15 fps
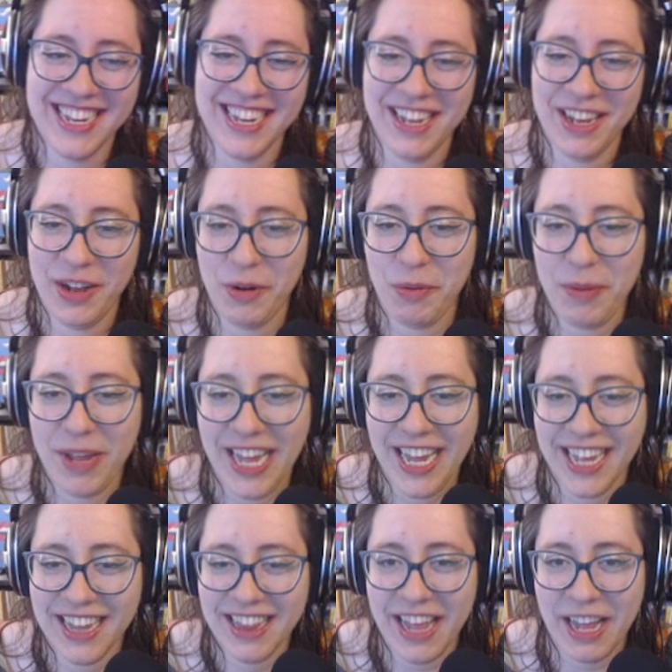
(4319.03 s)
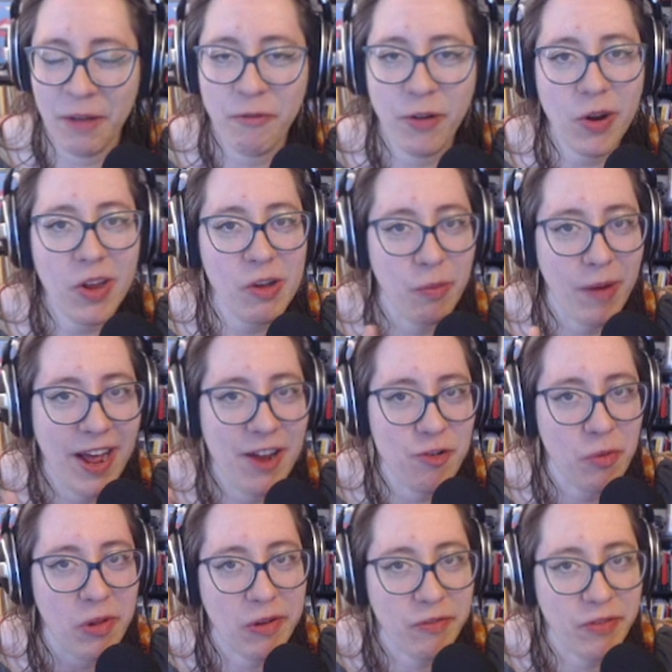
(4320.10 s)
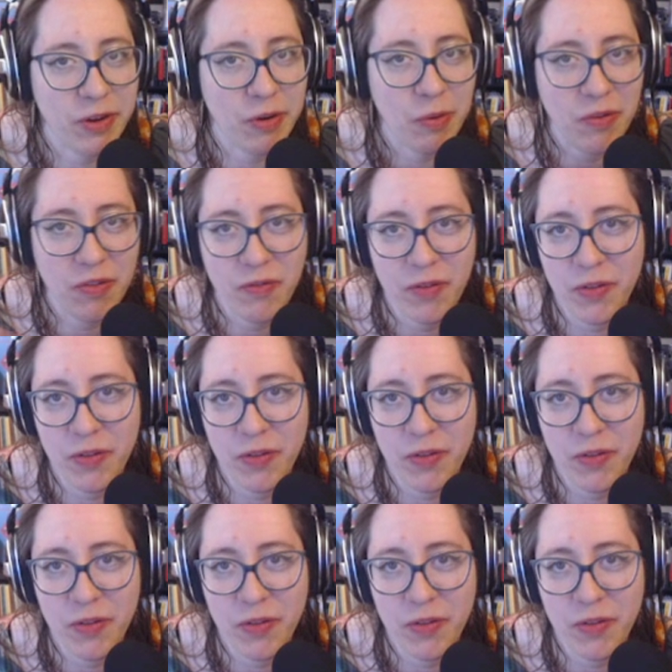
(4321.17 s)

It'll be like very gradual over the course of all the